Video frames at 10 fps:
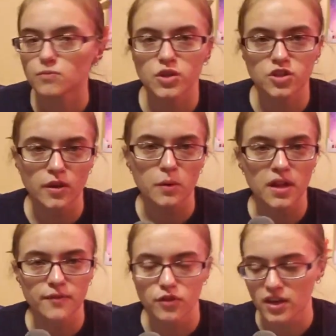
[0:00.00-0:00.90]
which they
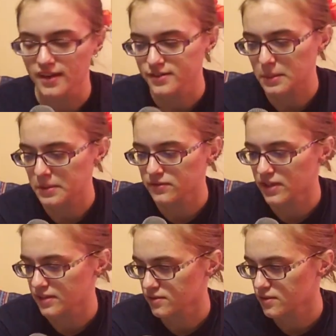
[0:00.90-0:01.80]
will have for the next couple of
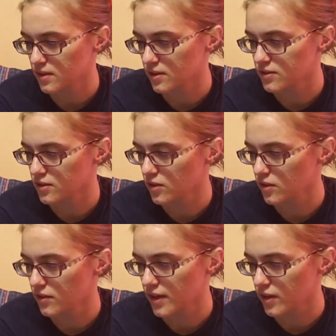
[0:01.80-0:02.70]
days
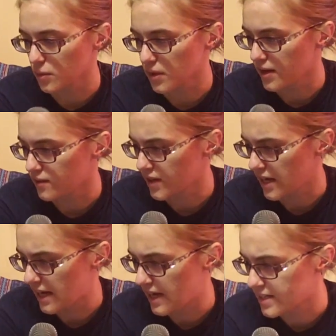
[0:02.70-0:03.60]
until they arrive
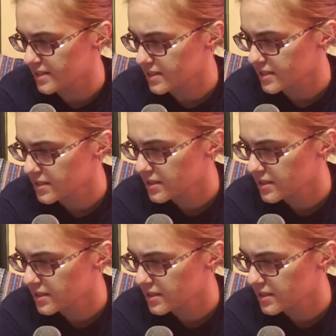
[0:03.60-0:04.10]
at,